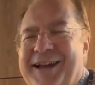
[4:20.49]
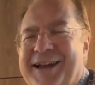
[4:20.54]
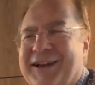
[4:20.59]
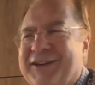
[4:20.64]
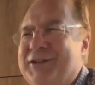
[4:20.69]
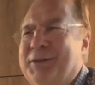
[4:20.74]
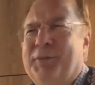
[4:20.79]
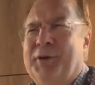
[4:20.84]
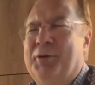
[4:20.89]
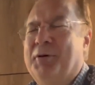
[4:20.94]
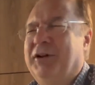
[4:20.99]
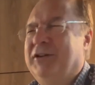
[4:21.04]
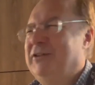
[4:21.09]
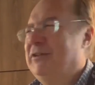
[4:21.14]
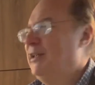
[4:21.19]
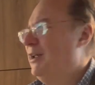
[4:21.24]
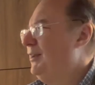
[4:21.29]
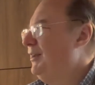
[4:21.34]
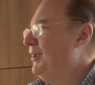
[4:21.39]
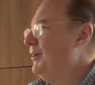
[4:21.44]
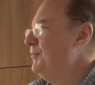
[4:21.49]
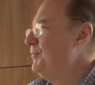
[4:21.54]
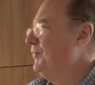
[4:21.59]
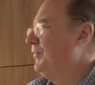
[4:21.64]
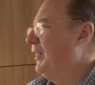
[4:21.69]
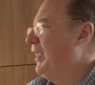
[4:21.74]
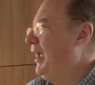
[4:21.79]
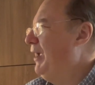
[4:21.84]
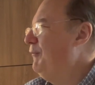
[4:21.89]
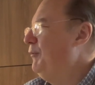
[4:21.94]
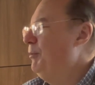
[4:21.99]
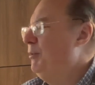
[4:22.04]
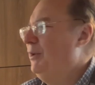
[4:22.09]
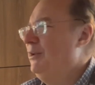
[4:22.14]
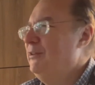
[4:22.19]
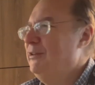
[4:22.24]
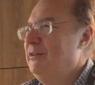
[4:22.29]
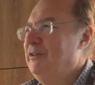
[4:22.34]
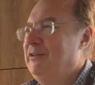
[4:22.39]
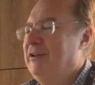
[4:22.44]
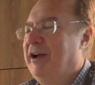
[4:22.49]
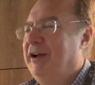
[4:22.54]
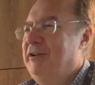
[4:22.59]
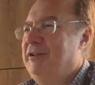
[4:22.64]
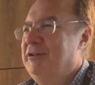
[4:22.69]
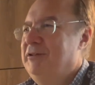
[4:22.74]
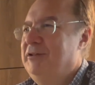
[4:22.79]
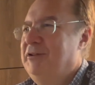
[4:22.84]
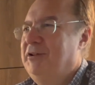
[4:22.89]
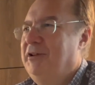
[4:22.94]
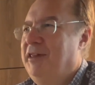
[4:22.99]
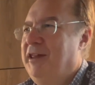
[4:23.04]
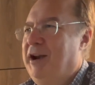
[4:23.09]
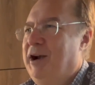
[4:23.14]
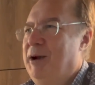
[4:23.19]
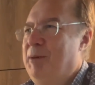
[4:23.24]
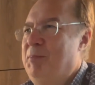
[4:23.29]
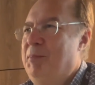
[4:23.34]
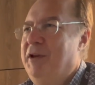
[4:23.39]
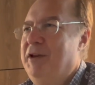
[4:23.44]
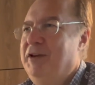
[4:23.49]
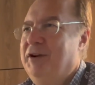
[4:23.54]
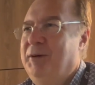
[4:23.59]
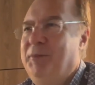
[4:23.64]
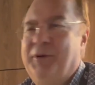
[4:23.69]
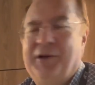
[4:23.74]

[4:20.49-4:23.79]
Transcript: Somebody once said, everybody's entitled to their opinion,